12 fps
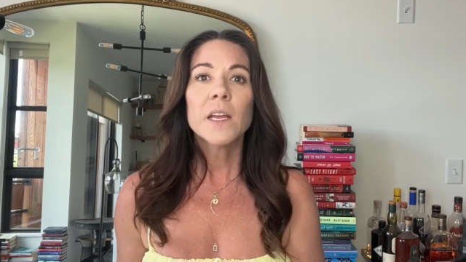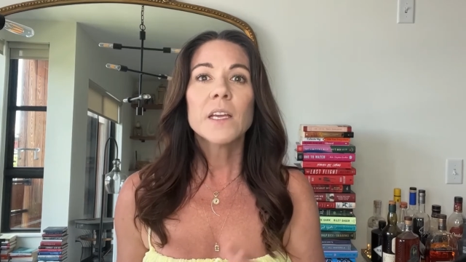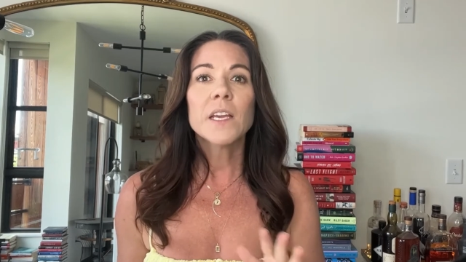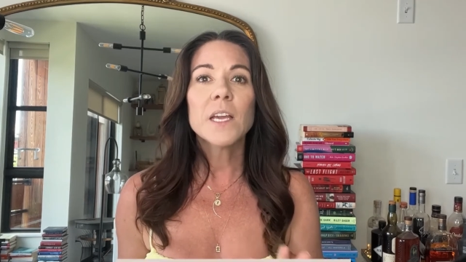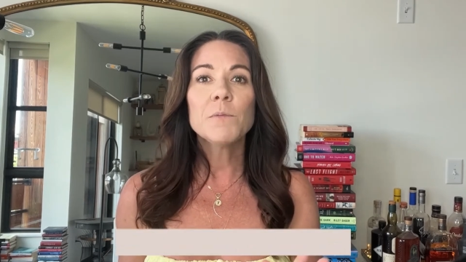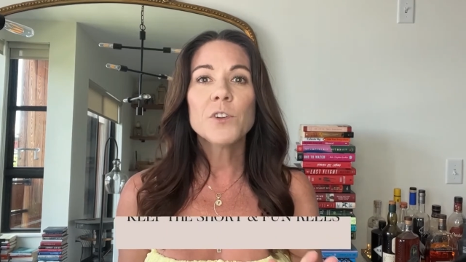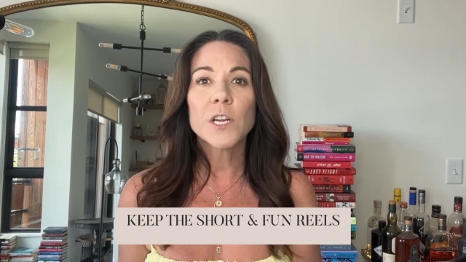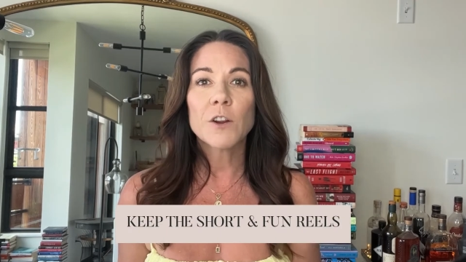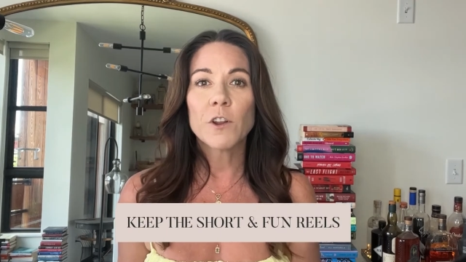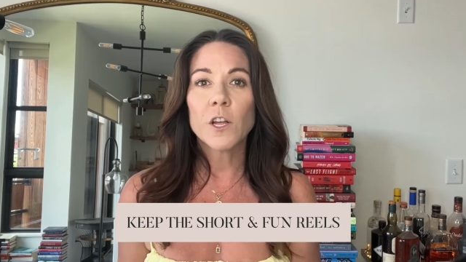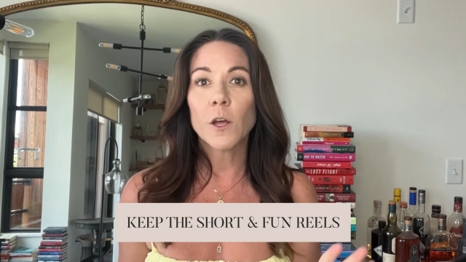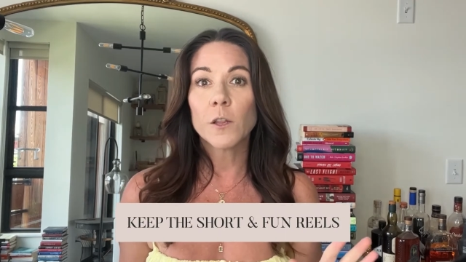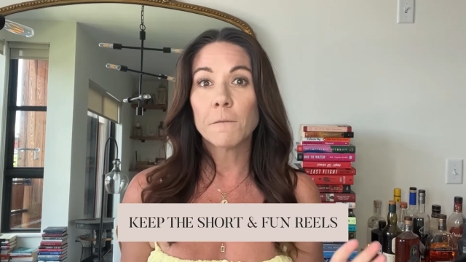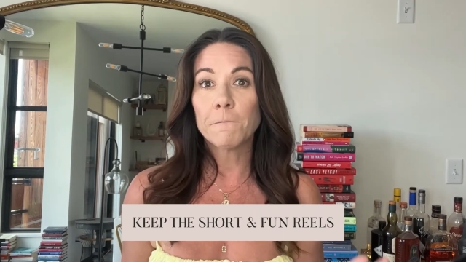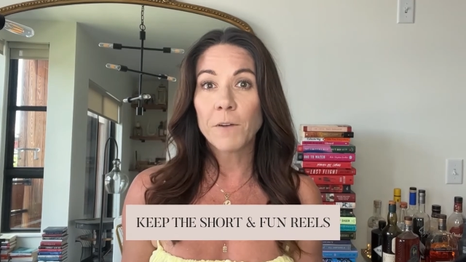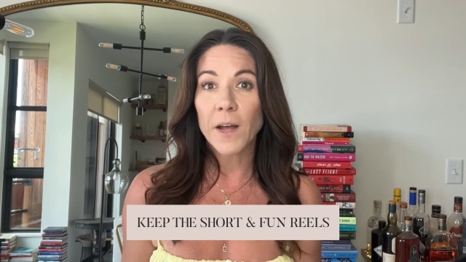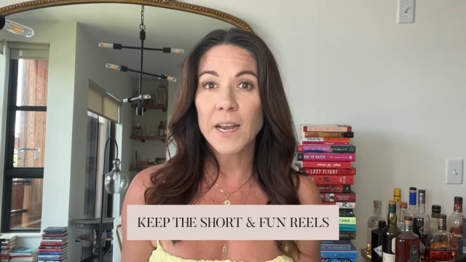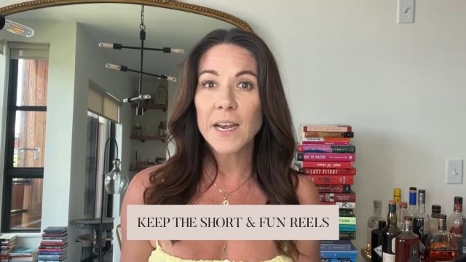Keep sharing the
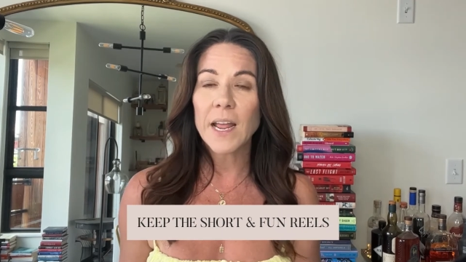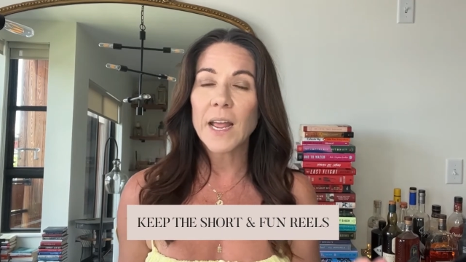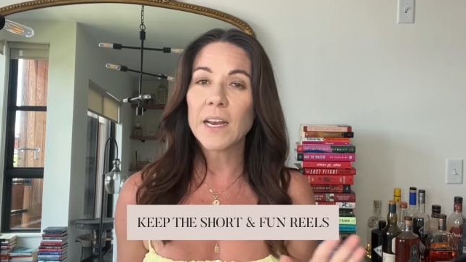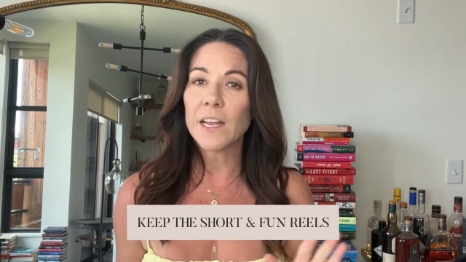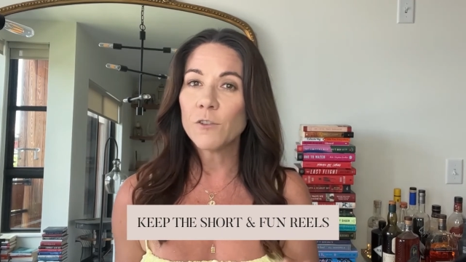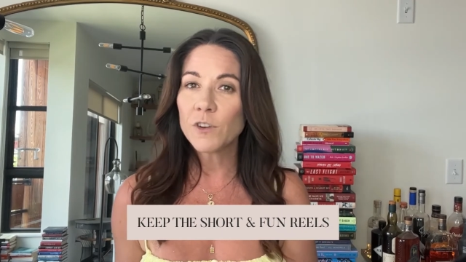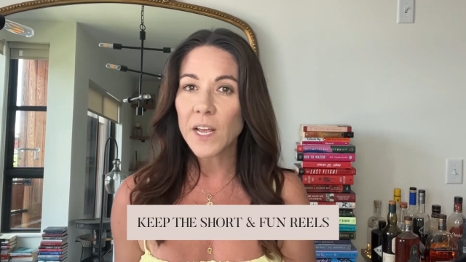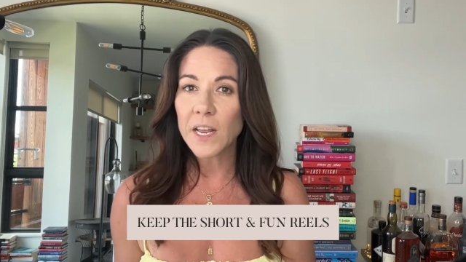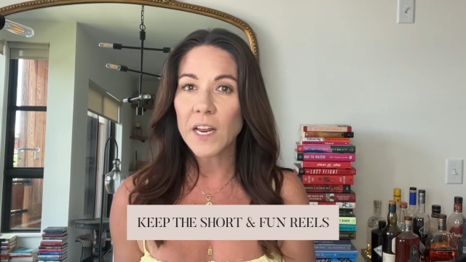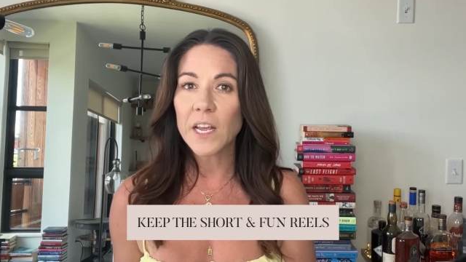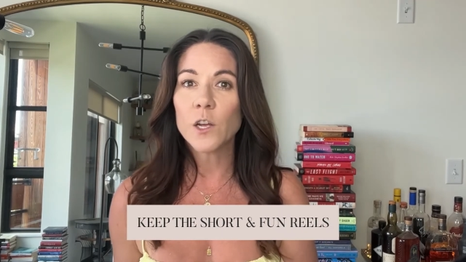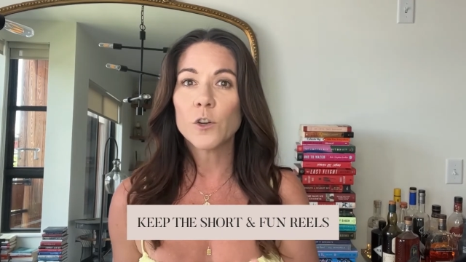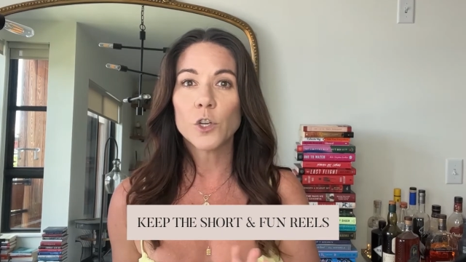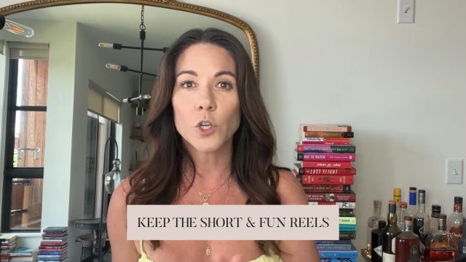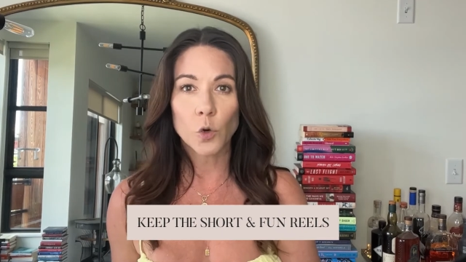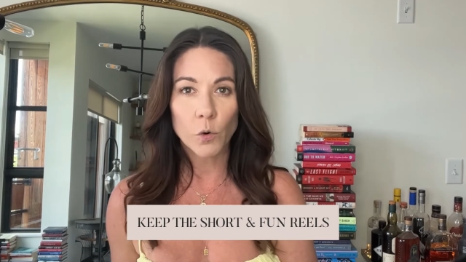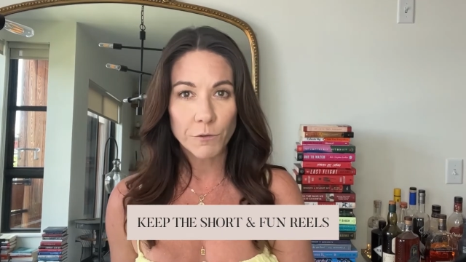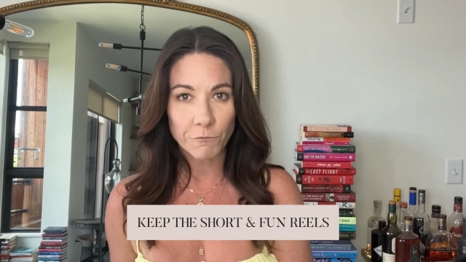fun and entertaining
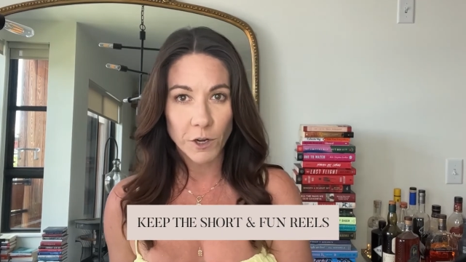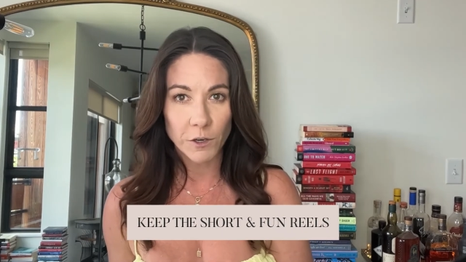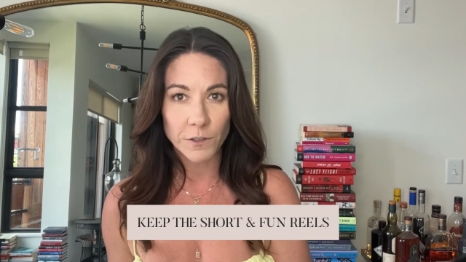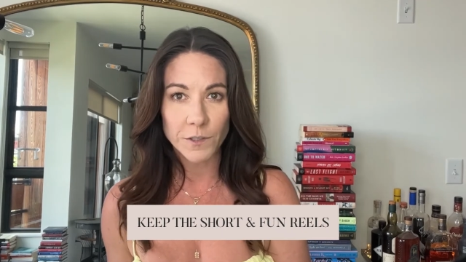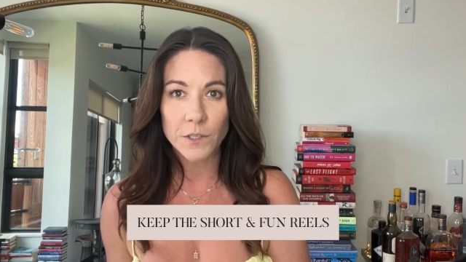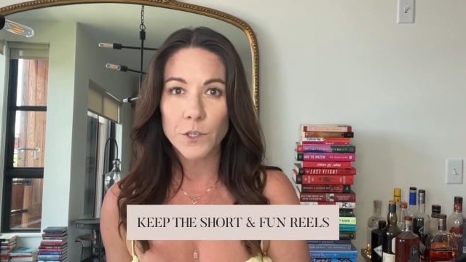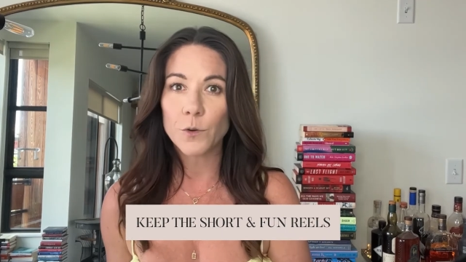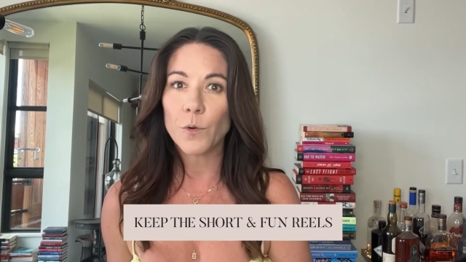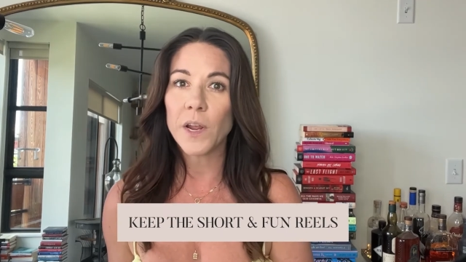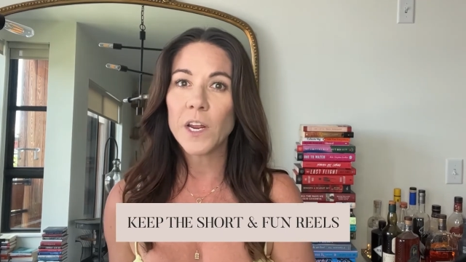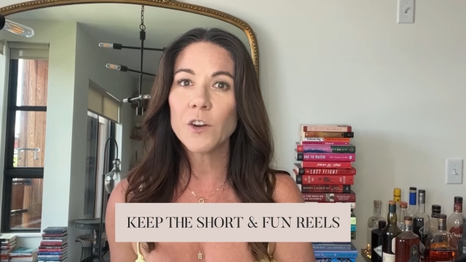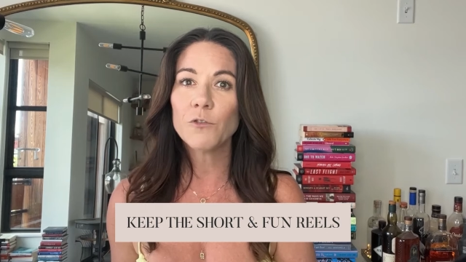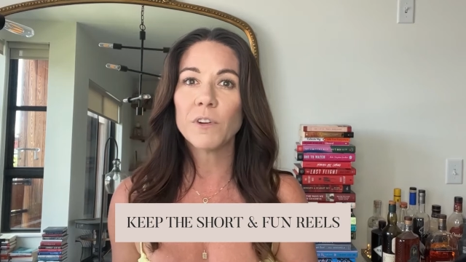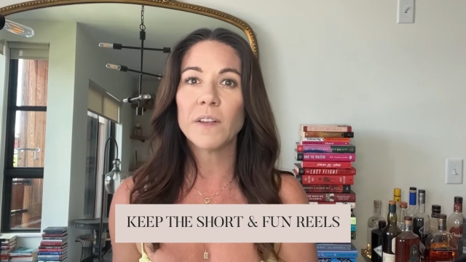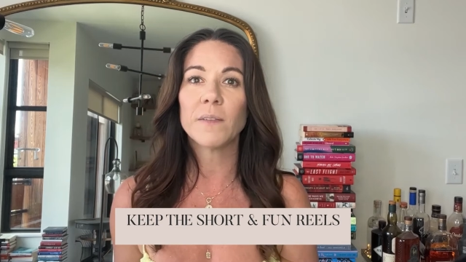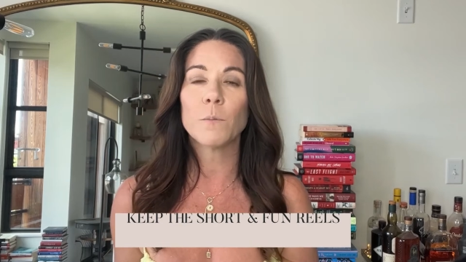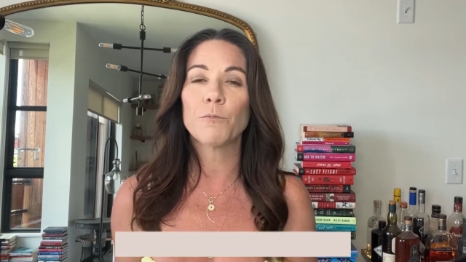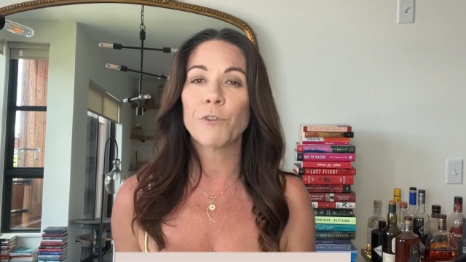short reels to
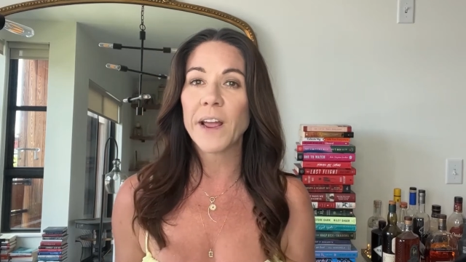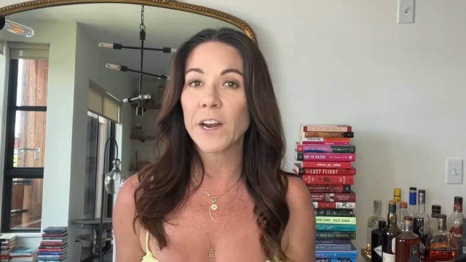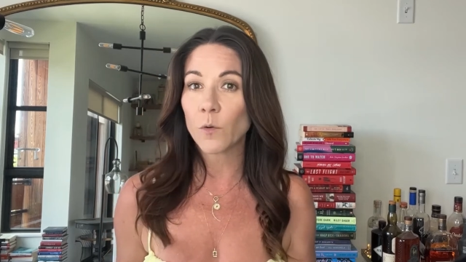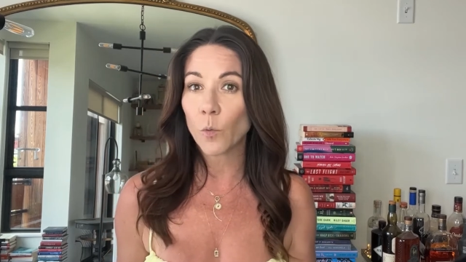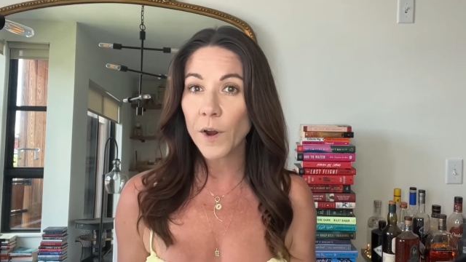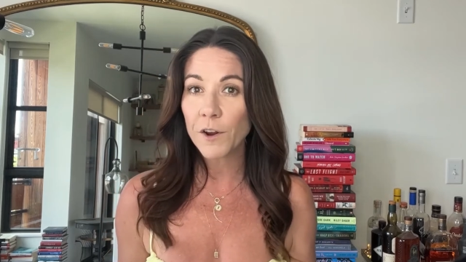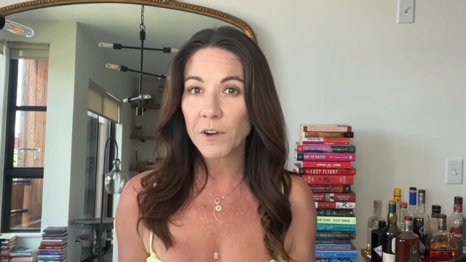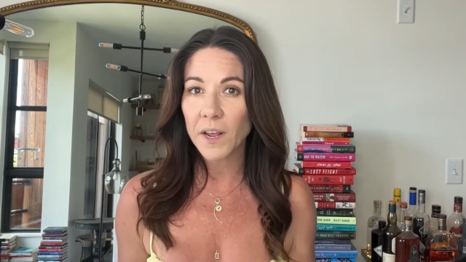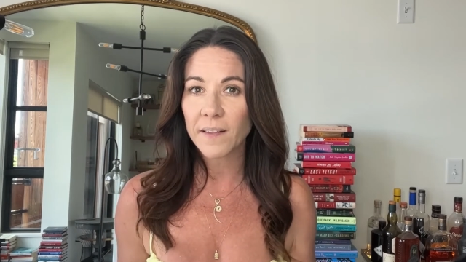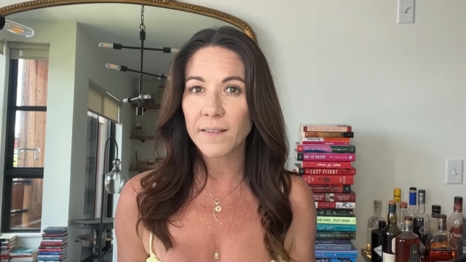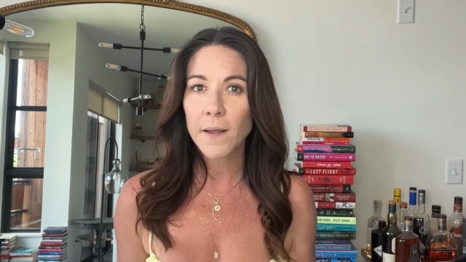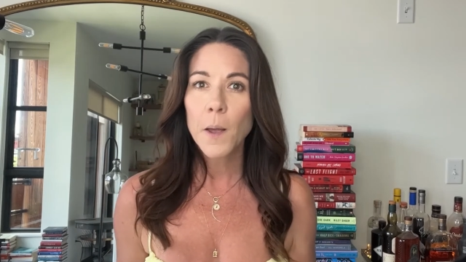increase brand awareness,